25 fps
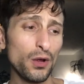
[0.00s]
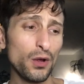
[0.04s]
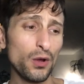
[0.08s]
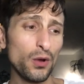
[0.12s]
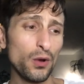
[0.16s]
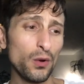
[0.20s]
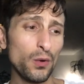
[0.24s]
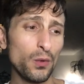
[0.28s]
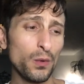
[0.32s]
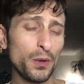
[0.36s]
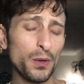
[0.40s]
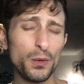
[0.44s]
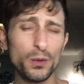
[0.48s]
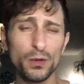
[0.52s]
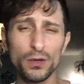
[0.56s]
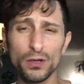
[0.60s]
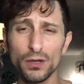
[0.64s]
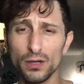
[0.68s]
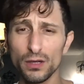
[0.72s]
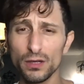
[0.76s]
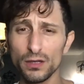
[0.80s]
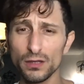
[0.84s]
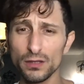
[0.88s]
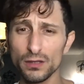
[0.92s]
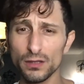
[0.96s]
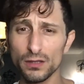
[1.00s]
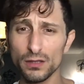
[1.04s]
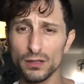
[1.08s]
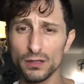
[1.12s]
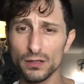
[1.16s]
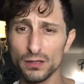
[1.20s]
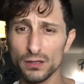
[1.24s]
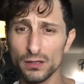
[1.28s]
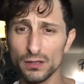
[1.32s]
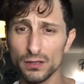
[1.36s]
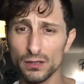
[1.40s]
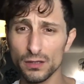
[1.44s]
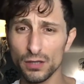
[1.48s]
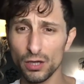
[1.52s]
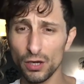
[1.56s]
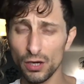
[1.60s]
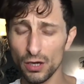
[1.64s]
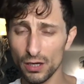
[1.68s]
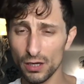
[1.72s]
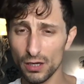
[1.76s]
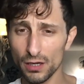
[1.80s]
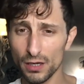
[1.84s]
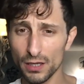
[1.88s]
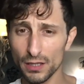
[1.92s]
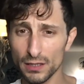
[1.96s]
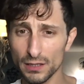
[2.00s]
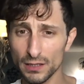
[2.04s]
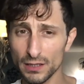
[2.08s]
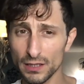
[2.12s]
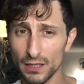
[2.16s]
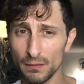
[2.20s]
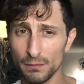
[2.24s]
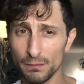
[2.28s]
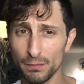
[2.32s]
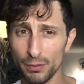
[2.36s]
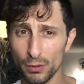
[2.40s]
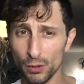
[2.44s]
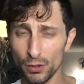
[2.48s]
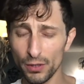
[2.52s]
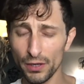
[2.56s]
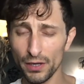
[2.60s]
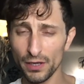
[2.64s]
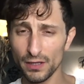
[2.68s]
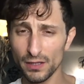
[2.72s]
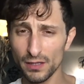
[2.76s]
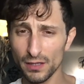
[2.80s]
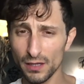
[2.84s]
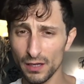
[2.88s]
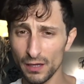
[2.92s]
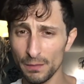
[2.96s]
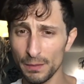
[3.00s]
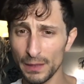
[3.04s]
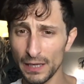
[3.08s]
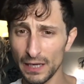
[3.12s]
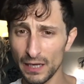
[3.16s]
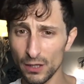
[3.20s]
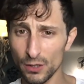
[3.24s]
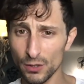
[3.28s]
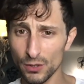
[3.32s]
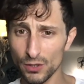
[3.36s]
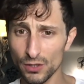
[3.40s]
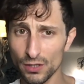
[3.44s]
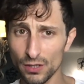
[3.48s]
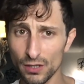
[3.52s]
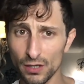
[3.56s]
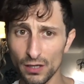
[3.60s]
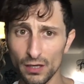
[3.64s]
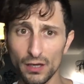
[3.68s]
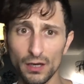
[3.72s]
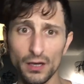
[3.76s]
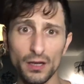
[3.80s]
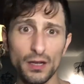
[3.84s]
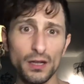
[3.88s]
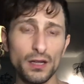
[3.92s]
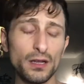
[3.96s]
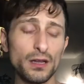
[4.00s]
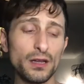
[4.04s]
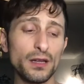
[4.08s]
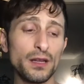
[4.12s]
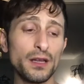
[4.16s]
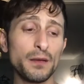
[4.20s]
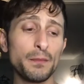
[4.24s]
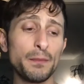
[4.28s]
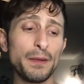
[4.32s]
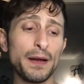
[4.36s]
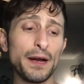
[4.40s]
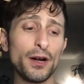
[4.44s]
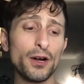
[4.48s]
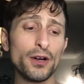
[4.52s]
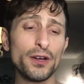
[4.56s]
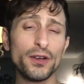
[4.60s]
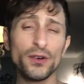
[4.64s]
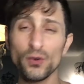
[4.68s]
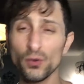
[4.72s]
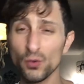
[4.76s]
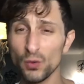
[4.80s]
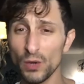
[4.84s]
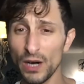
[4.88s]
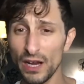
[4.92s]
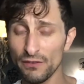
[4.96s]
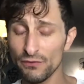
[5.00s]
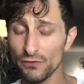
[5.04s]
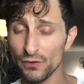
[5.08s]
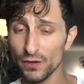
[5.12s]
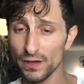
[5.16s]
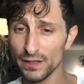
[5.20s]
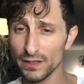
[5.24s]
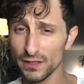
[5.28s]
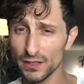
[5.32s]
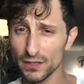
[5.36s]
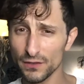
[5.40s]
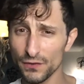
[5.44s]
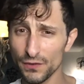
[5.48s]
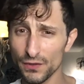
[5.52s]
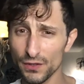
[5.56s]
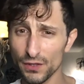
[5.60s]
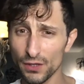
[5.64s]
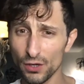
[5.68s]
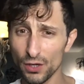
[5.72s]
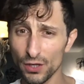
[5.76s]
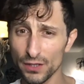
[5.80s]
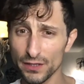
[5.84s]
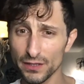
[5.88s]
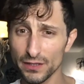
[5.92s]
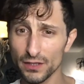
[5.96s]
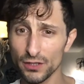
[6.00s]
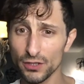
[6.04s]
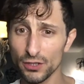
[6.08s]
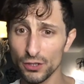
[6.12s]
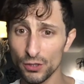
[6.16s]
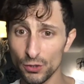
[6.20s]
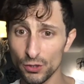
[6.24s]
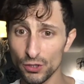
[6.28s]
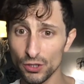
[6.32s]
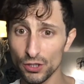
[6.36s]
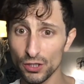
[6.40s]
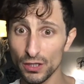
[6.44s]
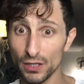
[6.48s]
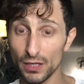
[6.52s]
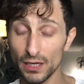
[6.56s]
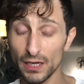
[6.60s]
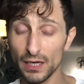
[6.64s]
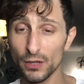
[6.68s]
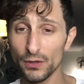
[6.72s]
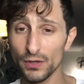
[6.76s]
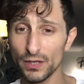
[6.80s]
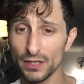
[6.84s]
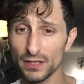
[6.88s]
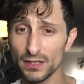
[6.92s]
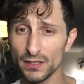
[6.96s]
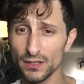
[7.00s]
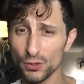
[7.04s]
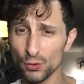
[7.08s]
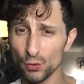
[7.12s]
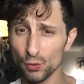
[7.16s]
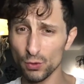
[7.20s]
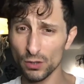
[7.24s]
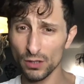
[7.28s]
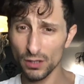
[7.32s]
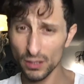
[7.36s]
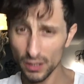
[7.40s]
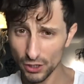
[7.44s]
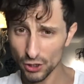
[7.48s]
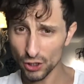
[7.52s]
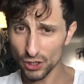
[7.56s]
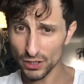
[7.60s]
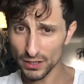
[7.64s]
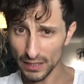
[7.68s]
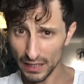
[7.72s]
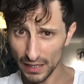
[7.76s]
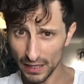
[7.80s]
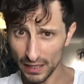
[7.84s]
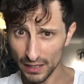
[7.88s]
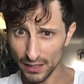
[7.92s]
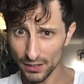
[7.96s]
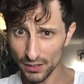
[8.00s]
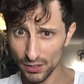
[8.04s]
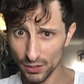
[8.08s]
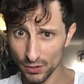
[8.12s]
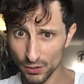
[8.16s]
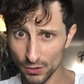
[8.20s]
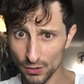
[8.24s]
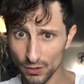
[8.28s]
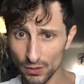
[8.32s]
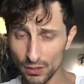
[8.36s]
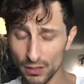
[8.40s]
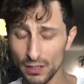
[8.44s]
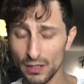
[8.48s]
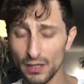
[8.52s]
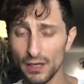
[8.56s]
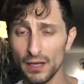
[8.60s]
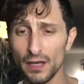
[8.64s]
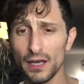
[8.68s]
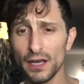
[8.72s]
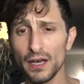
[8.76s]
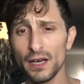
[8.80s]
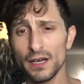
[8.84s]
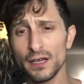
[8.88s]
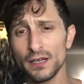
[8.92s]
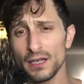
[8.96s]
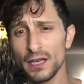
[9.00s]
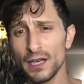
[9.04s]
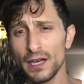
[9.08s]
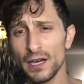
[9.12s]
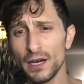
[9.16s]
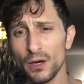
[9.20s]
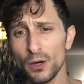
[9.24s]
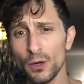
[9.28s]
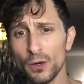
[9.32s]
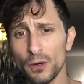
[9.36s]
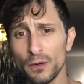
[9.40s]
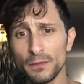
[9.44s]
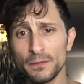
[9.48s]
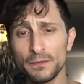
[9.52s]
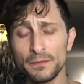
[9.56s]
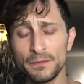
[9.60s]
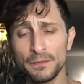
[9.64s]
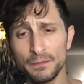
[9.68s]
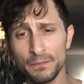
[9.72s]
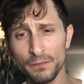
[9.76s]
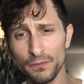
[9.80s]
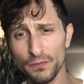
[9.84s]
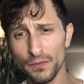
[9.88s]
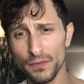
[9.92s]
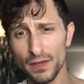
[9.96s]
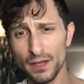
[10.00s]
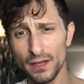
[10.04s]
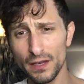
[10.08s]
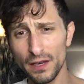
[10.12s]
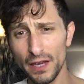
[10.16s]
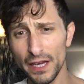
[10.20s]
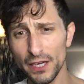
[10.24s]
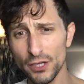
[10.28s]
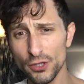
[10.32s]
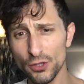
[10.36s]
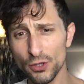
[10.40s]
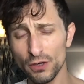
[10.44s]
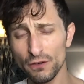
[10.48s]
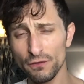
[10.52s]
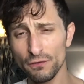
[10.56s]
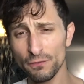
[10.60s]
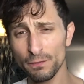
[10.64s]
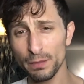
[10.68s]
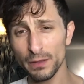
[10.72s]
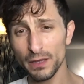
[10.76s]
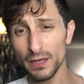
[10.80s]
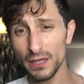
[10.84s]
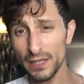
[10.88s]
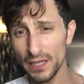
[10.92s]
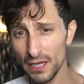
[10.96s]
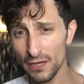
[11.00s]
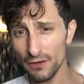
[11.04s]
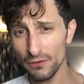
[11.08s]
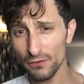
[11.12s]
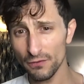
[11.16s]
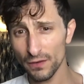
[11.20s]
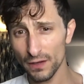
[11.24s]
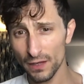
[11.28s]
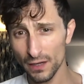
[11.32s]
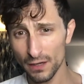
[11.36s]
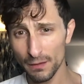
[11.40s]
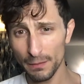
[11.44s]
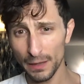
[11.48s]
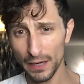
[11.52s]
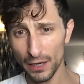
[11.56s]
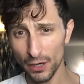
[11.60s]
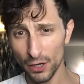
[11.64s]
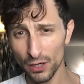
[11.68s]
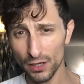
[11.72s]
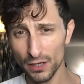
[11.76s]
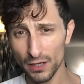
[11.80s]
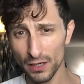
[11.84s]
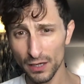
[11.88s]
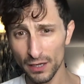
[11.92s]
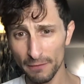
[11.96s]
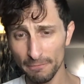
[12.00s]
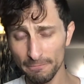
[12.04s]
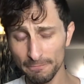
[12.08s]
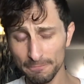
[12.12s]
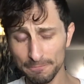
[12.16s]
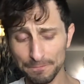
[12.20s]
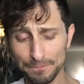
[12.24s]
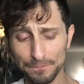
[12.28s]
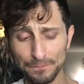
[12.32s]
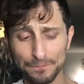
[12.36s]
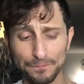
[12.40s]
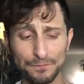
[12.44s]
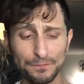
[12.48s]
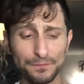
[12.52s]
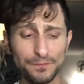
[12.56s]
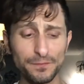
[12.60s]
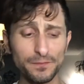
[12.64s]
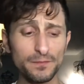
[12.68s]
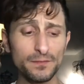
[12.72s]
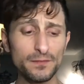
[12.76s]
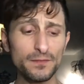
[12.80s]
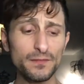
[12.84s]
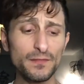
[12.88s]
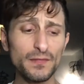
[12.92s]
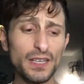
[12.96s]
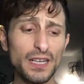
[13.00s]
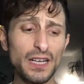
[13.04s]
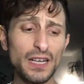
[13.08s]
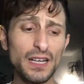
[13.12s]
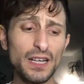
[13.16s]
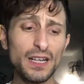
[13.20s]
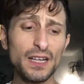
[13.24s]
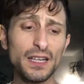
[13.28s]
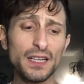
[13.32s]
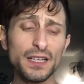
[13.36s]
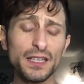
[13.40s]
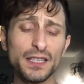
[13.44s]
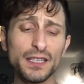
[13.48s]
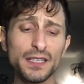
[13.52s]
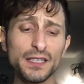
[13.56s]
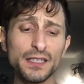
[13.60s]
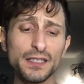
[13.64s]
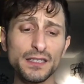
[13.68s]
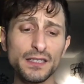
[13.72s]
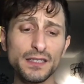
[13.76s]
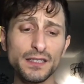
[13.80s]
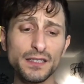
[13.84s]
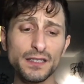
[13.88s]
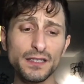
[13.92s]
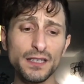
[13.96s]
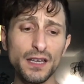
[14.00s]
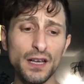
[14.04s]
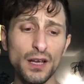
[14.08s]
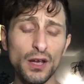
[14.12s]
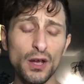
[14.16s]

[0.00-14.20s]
We will talk at some point about the American reverence for the Constitution and how this is a religious attitude, and how the nature of belief in America is